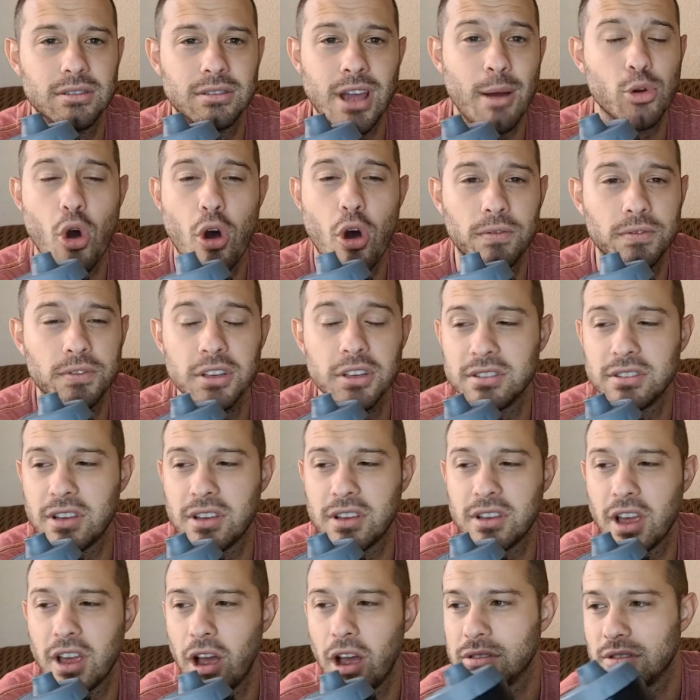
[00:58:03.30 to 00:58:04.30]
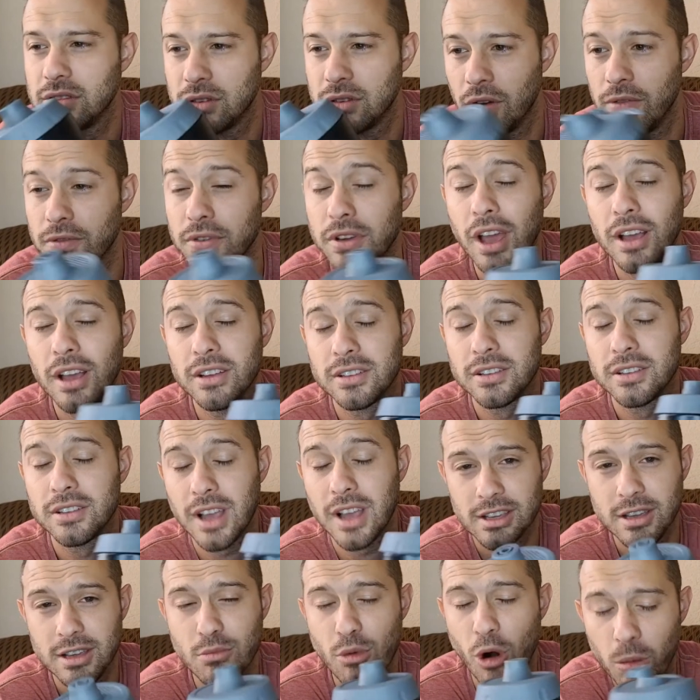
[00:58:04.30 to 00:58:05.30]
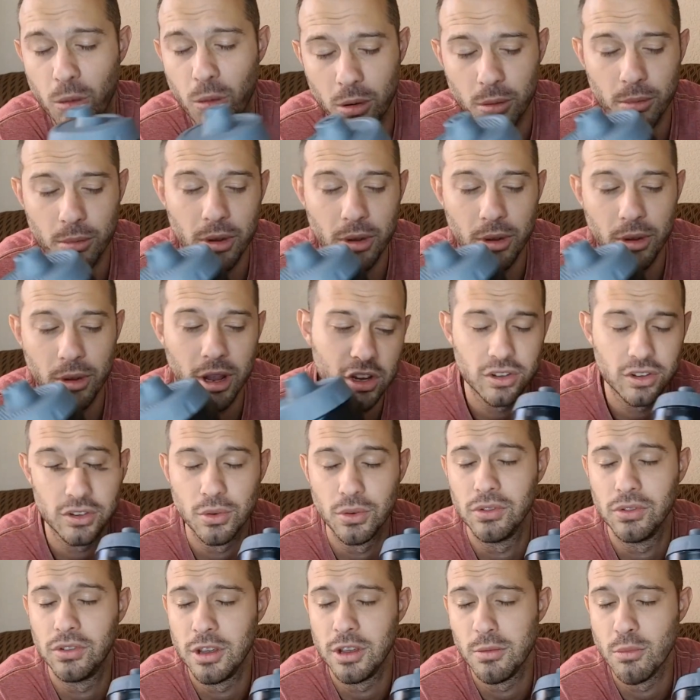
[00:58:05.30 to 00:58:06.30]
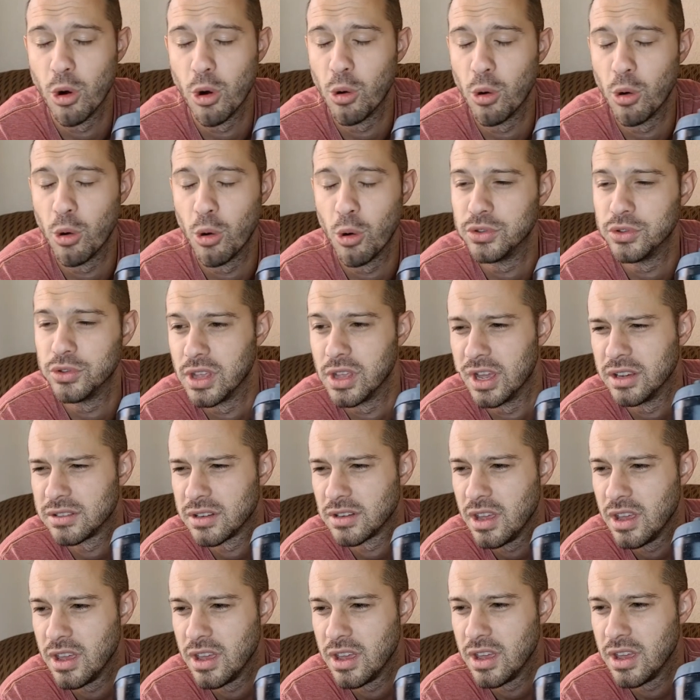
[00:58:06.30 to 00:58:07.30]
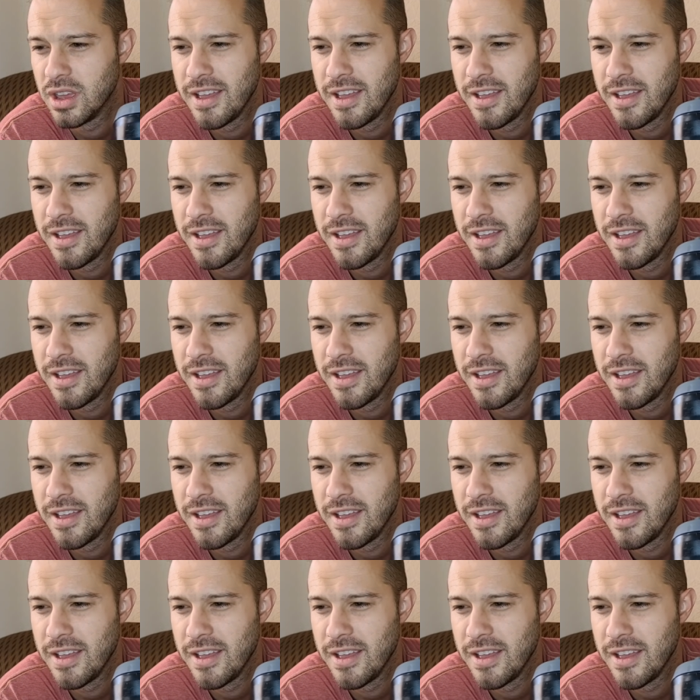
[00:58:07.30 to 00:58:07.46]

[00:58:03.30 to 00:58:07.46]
Top Golf discounts. So if you guys got T-Mobile, make sure to do T-Mobile Tuesdays.